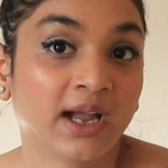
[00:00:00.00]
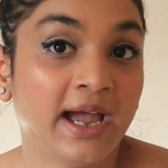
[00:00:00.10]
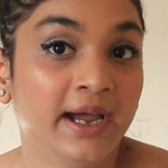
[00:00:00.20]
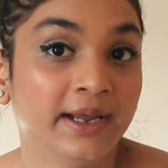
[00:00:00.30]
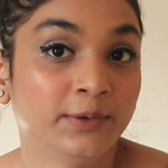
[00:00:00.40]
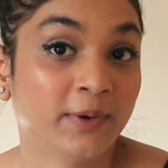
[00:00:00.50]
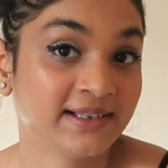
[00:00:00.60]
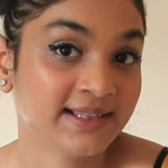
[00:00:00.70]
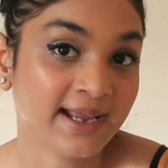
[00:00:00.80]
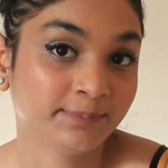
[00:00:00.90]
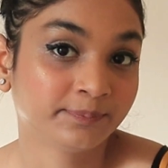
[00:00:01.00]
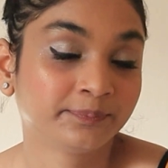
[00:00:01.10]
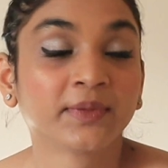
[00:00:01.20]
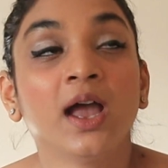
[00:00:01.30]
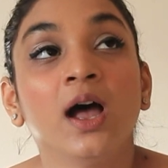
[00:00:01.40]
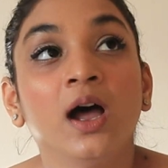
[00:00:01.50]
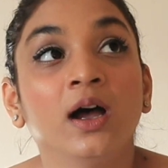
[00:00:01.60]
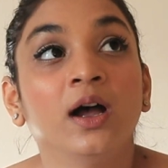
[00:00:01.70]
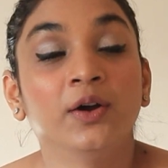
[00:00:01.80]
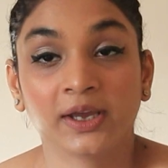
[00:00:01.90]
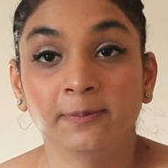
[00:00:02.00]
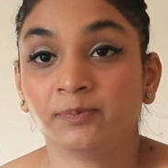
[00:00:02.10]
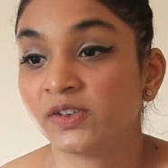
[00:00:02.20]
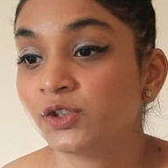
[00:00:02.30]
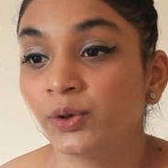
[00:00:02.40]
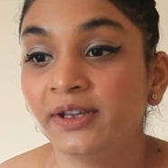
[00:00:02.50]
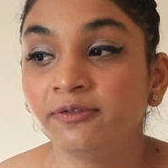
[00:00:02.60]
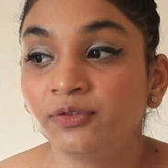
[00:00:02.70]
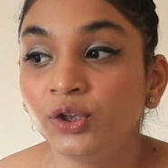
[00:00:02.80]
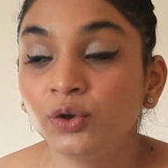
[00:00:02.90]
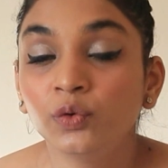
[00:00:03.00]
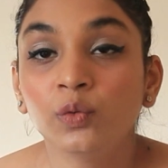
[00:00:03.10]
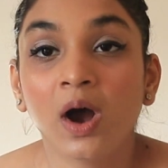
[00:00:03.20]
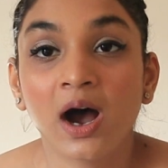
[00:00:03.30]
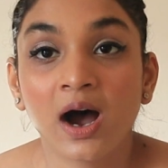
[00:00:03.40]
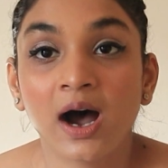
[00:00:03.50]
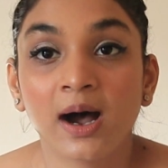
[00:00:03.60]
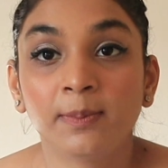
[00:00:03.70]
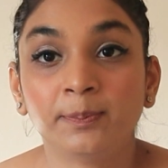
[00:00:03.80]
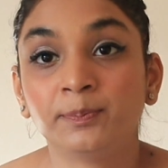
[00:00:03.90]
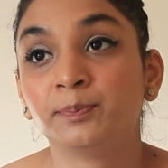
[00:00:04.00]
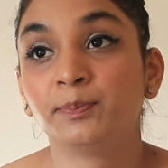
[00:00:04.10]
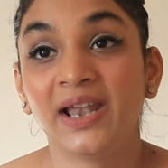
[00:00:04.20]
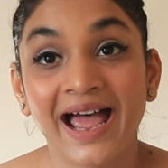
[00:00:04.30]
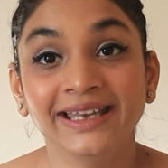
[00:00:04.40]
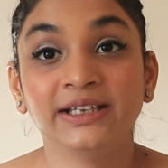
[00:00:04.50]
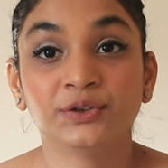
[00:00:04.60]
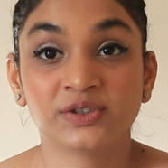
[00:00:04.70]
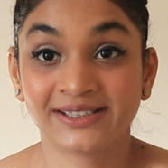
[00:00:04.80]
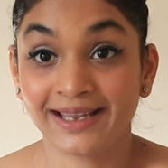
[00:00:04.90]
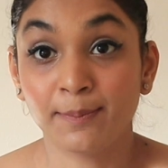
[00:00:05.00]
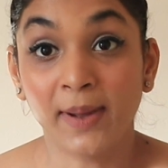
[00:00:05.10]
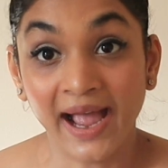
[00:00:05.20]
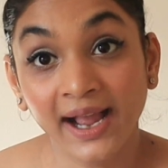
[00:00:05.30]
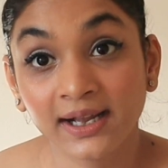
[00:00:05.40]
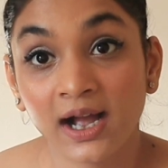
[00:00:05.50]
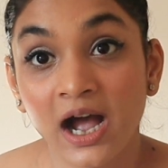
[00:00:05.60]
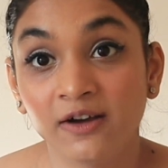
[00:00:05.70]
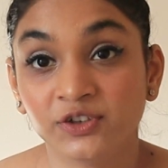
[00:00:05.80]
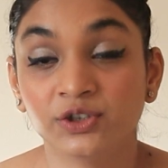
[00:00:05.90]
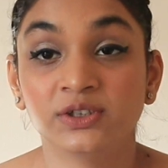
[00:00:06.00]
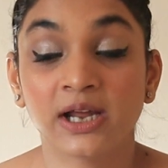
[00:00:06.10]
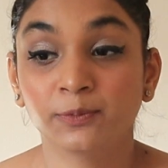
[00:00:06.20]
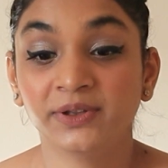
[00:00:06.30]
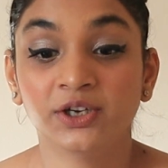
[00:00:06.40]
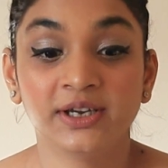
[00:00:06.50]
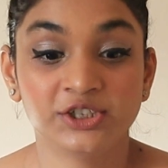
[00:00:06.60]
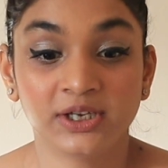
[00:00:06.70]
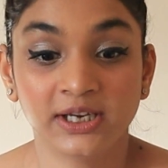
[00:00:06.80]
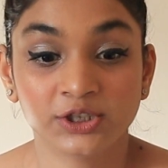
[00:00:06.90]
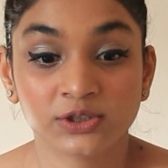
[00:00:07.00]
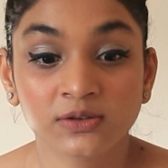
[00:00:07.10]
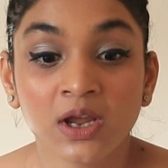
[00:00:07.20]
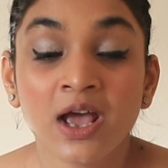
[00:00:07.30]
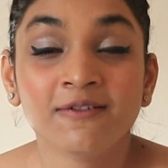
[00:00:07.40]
And why is that? Okay, so if you are planning to stay back after you're done with your education,